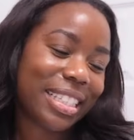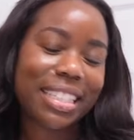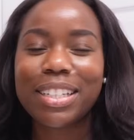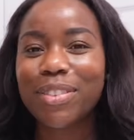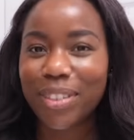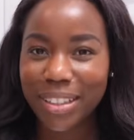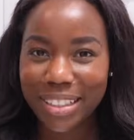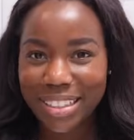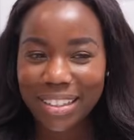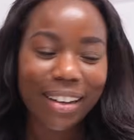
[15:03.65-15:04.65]
it's such a
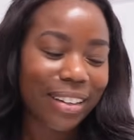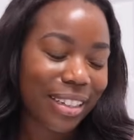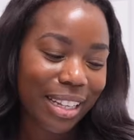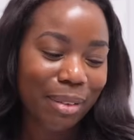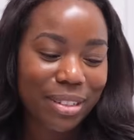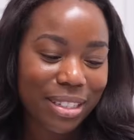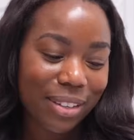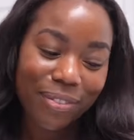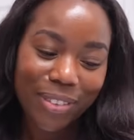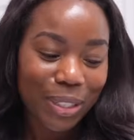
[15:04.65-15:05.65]
feel-good song and I'm just a
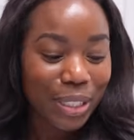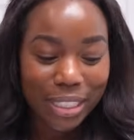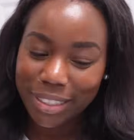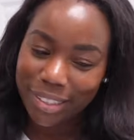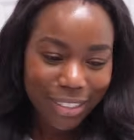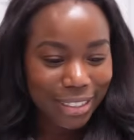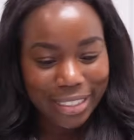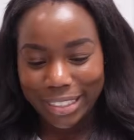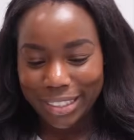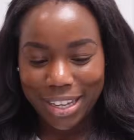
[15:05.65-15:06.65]
feel-good
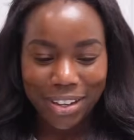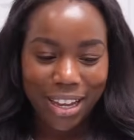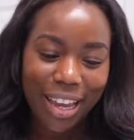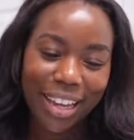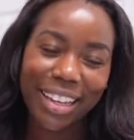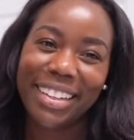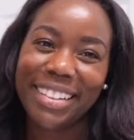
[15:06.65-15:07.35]
girly, okay?